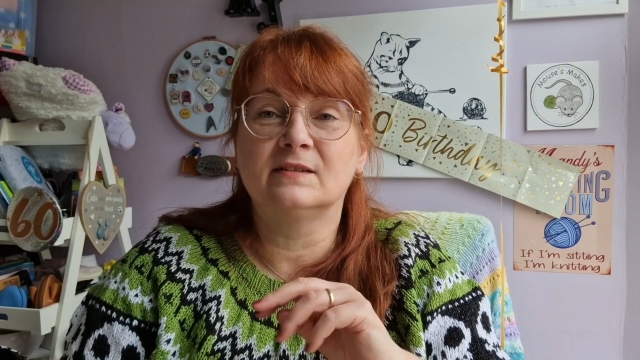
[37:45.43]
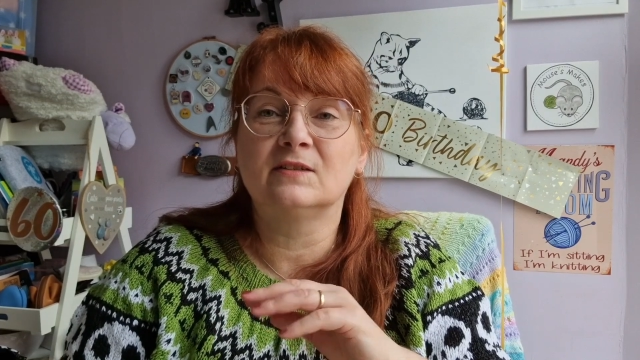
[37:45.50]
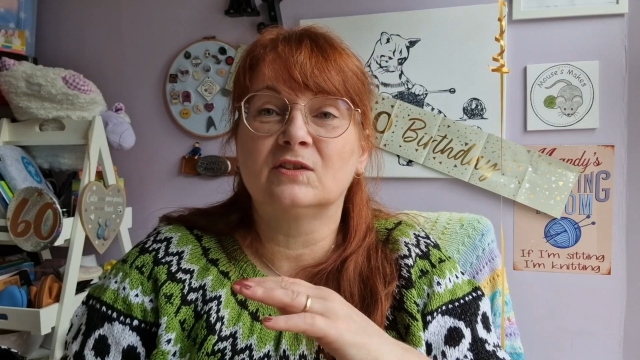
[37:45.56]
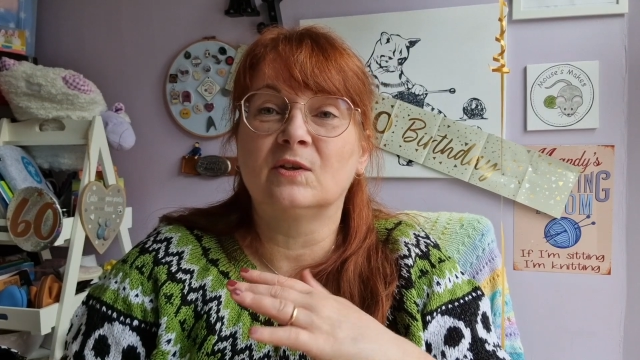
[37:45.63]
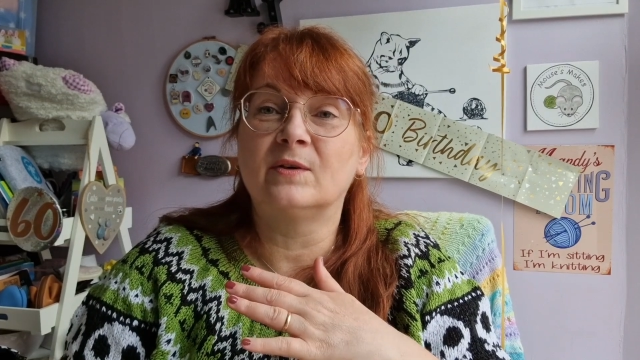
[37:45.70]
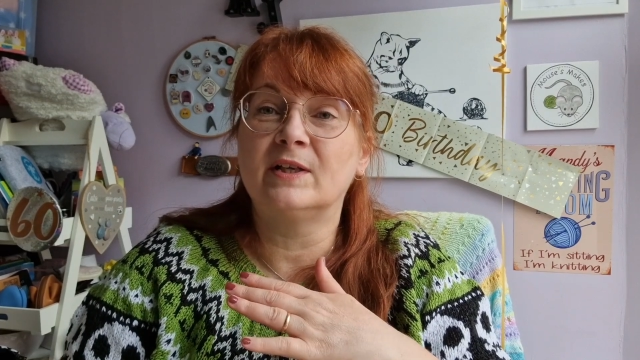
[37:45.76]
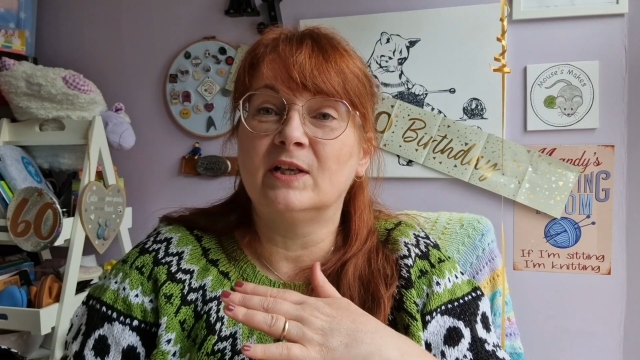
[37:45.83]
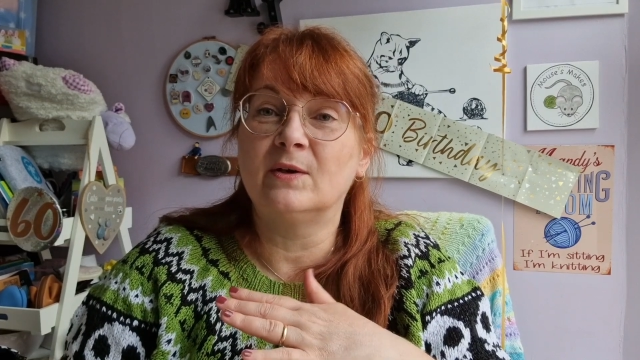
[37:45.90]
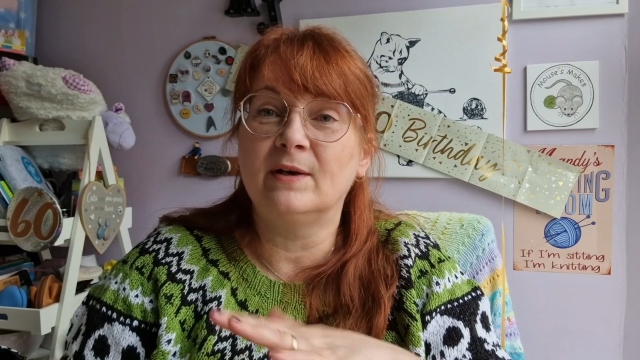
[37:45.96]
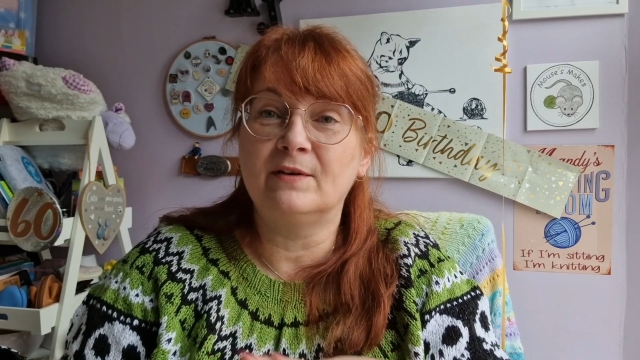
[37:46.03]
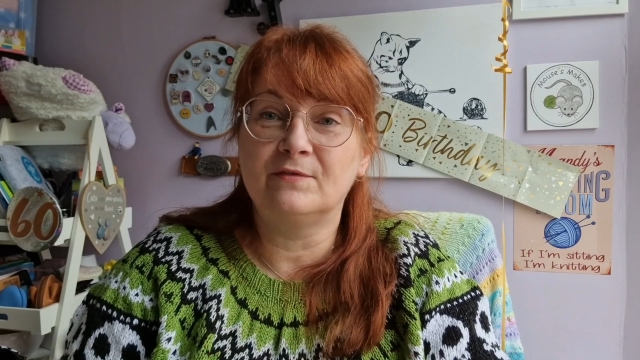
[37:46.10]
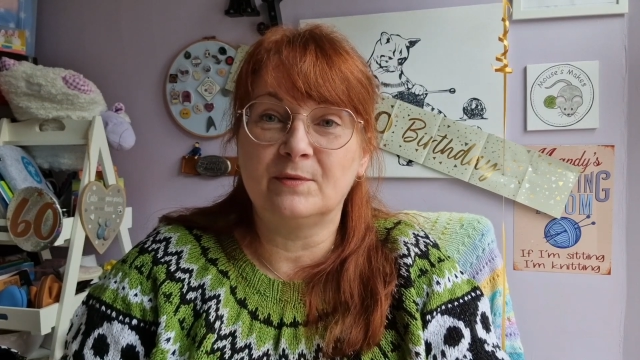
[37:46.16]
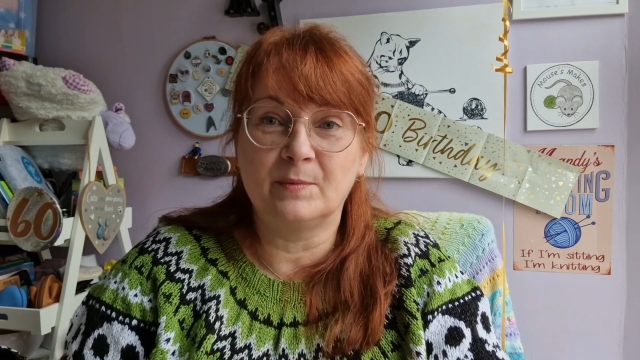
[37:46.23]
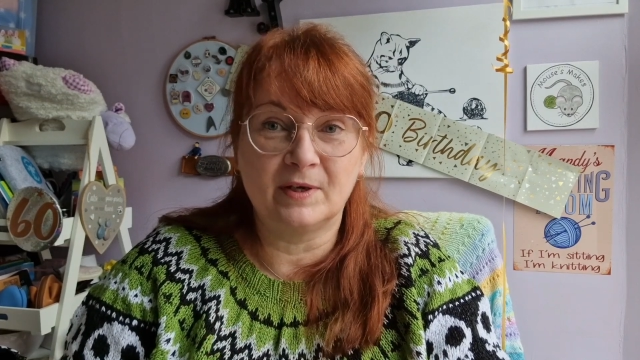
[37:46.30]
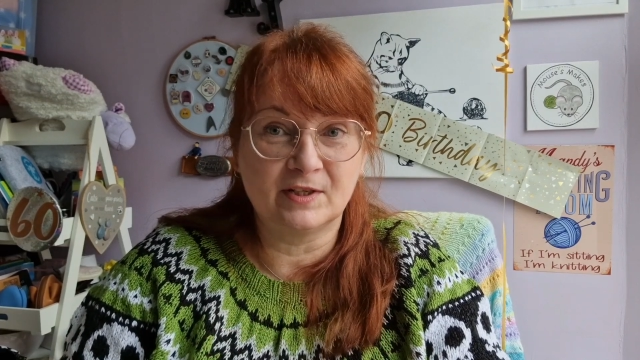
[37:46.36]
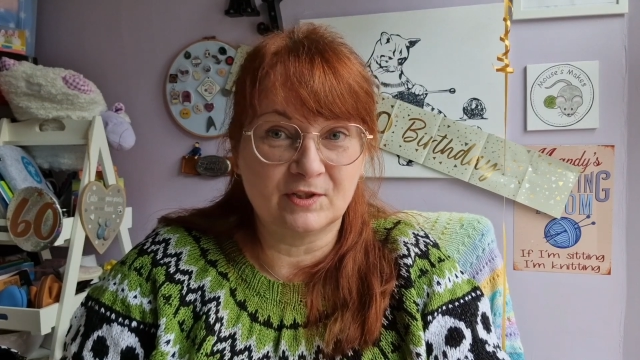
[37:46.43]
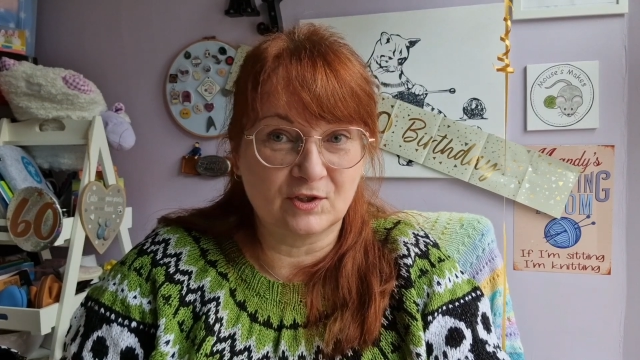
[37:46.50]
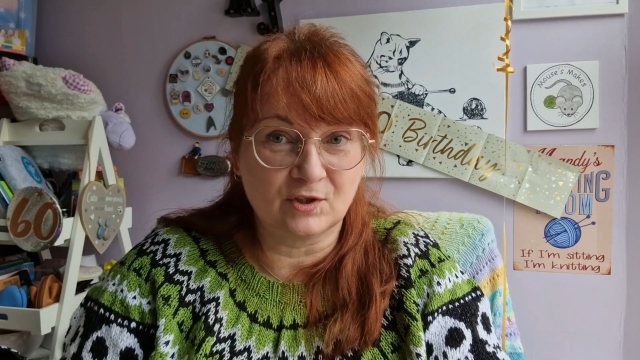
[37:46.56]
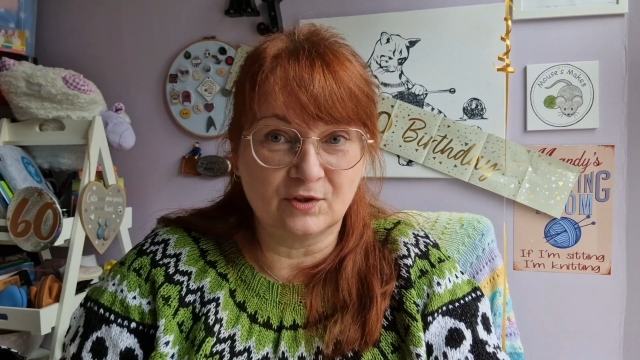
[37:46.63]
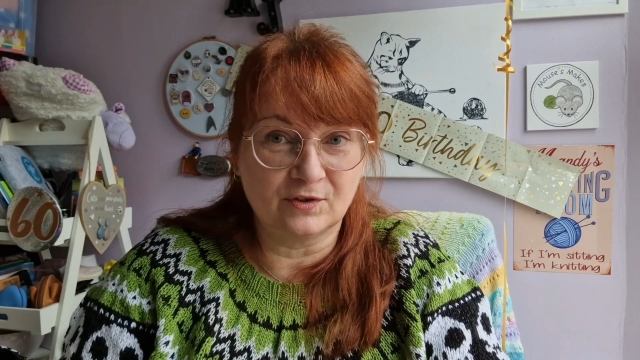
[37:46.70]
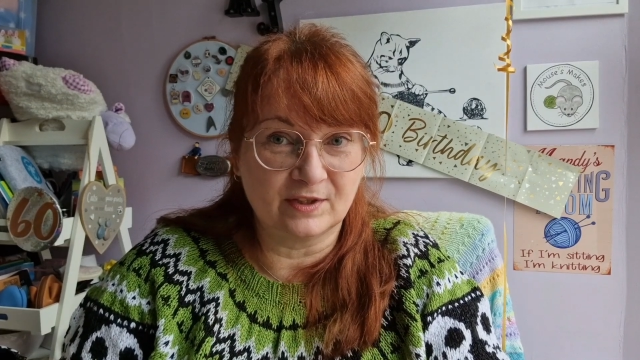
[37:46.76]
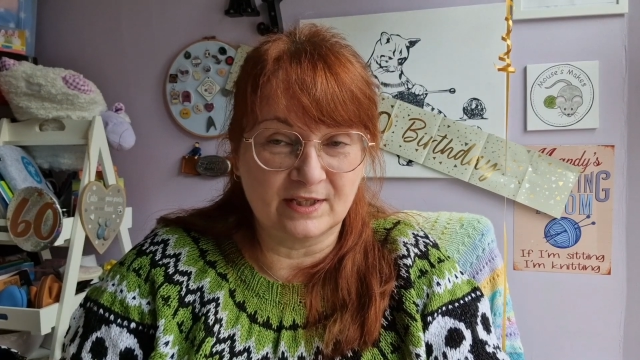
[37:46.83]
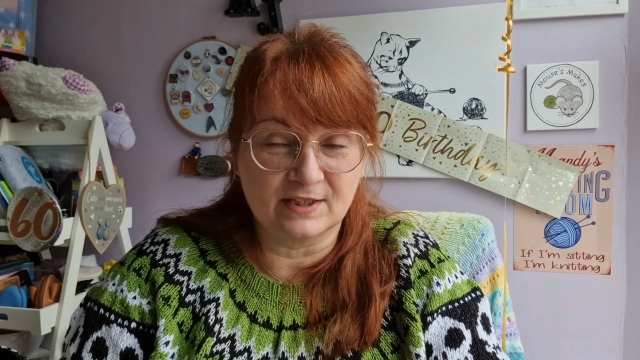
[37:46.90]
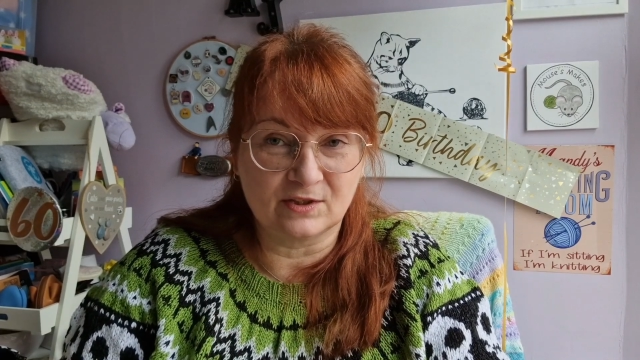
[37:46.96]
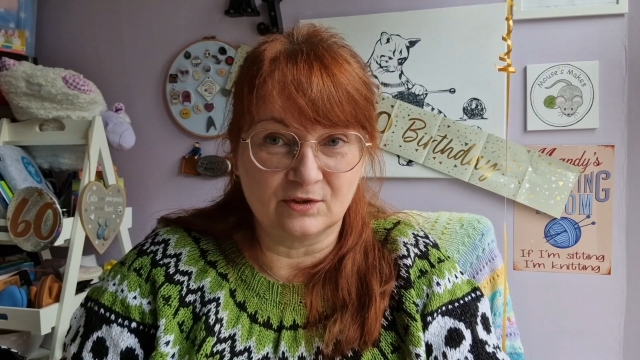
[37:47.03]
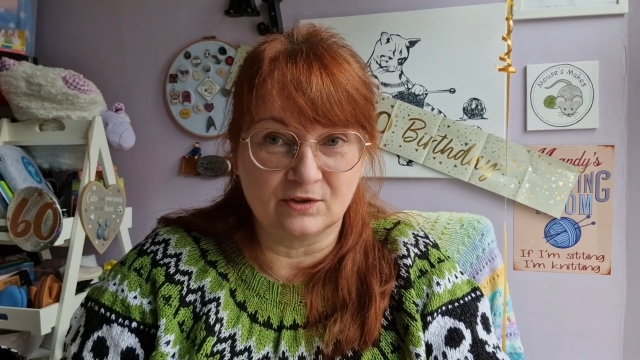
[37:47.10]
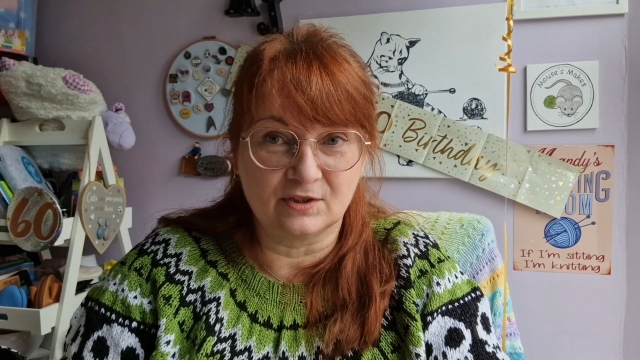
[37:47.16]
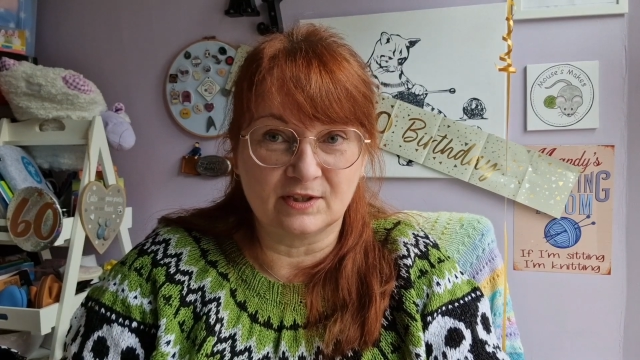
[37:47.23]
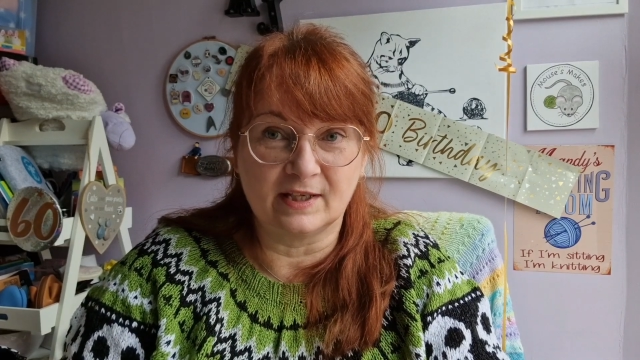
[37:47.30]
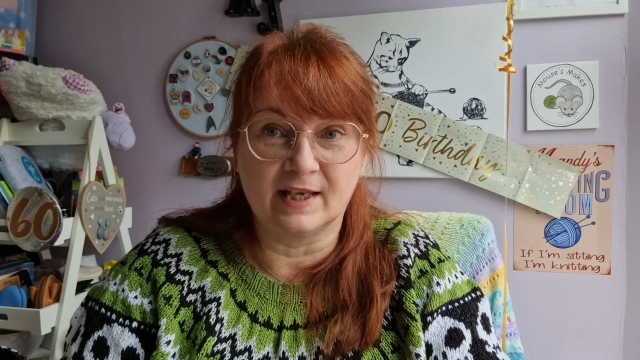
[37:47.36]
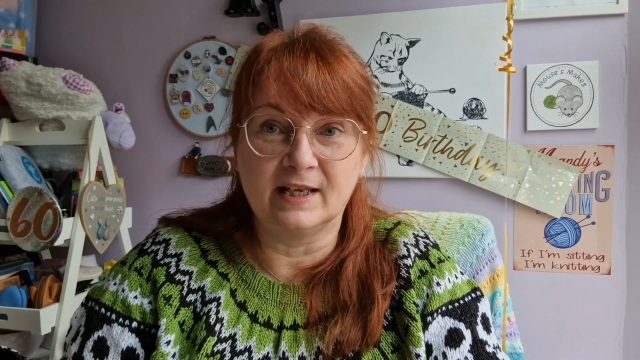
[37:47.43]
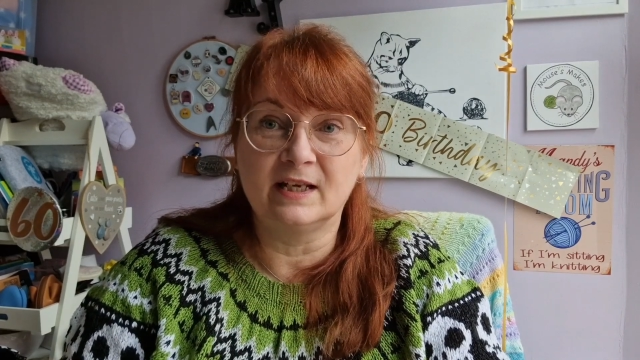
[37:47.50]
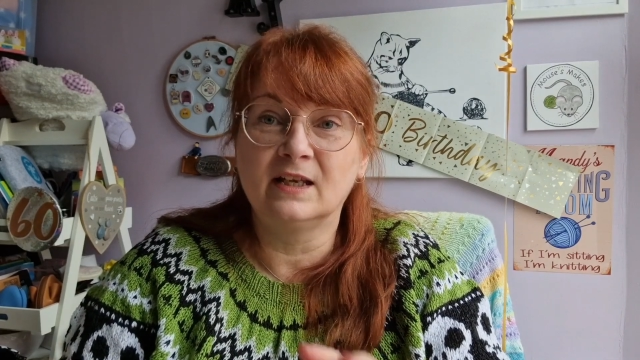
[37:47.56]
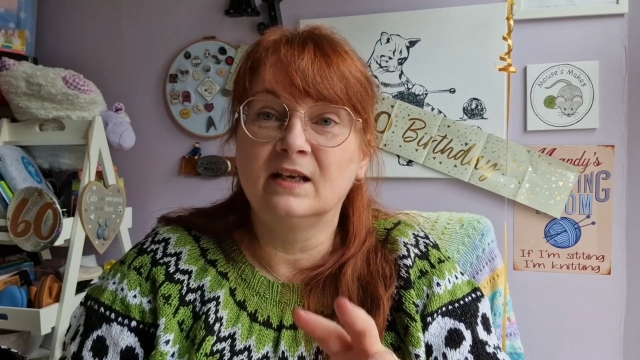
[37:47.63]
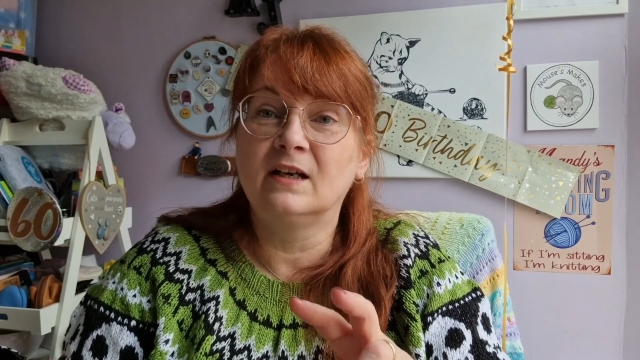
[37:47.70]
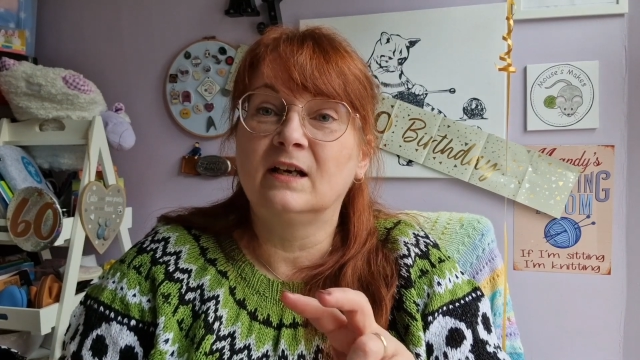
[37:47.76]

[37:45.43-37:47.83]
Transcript: so I know everyone has got their sock set,